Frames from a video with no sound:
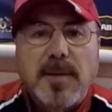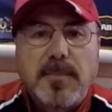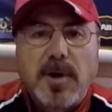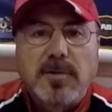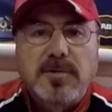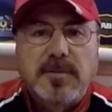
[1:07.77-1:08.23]

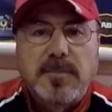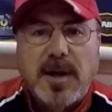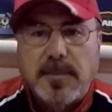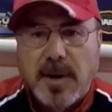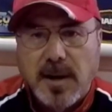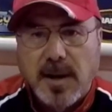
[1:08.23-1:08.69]
boat to
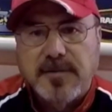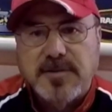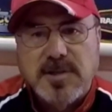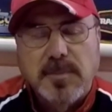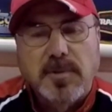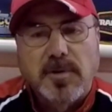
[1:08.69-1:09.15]
make my life
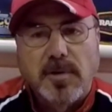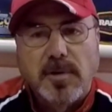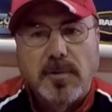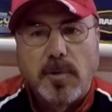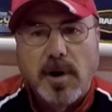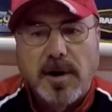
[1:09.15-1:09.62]
simpler on
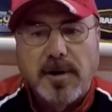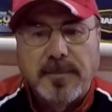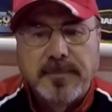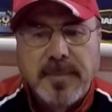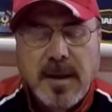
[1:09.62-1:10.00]
the water.